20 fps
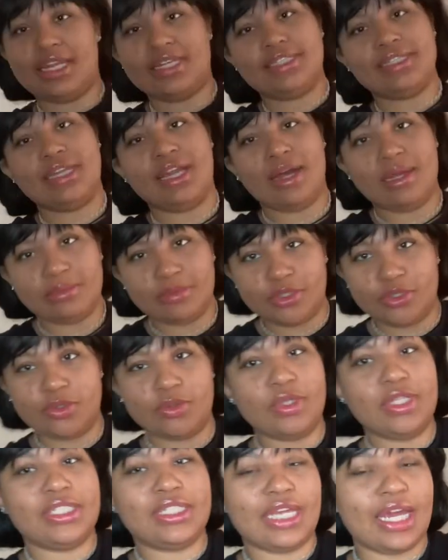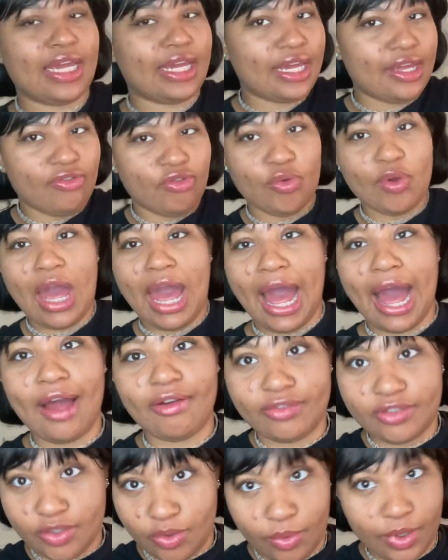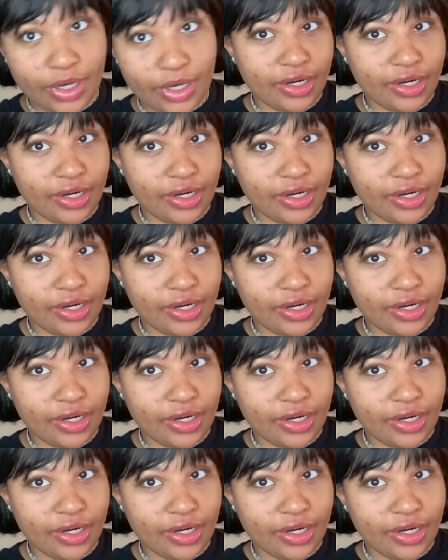it's an updo. It's like, if you have to wear